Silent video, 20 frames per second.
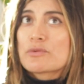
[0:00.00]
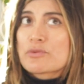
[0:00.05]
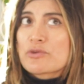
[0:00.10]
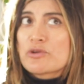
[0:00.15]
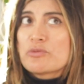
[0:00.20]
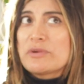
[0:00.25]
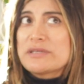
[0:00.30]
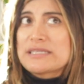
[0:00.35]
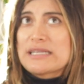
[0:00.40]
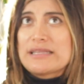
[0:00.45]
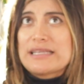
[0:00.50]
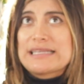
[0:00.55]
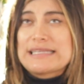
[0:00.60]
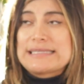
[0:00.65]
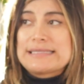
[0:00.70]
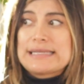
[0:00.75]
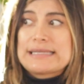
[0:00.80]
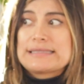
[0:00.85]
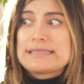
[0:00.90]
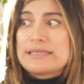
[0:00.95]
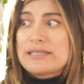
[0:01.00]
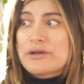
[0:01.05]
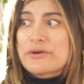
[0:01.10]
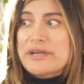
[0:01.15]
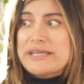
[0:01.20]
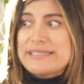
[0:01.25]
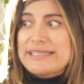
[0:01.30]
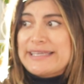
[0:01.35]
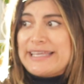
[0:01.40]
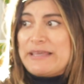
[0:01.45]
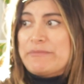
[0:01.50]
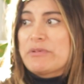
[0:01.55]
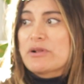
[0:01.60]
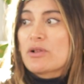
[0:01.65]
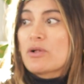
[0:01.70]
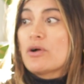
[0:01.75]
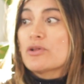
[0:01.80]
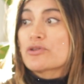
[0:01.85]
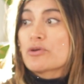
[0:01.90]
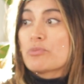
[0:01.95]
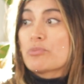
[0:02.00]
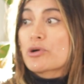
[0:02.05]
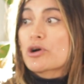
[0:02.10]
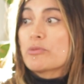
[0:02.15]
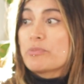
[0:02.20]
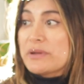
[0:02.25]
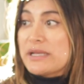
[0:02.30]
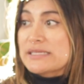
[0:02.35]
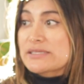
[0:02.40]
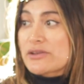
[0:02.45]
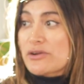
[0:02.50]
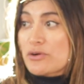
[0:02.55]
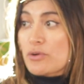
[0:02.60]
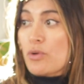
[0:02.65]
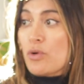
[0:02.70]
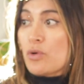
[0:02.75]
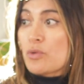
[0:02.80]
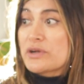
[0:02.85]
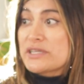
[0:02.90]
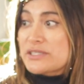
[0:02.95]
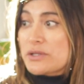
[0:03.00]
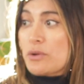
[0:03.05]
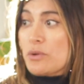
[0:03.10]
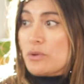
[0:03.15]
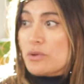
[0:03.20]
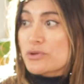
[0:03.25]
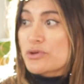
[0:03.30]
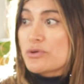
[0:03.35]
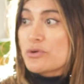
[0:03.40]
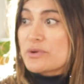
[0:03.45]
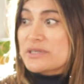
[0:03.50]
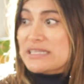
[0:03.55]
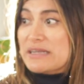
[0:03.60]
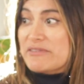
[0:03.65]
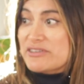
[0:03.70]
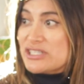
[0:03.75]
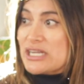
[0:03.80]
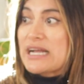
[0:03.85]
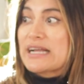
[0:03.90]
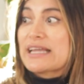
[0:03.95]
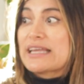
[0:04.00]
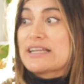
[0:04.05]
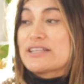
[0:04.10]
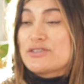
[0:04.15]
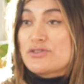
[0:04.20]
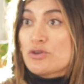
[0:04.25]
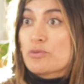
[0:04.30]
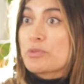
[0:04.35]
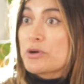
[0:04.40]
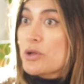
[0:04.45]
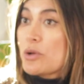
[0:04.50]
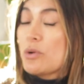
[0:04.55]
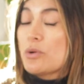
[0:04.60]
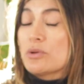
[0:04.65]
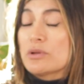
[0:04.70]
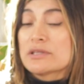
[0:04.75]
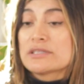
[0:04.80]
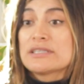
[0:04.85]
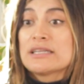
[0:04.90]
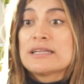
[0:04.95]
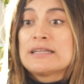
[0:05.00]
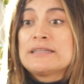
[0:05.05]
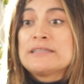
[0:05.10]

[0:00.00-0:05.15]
room is, I think, 60 degrees. They keep it cold on purpose, so you're always cold. You always have a jacket. It's super cold.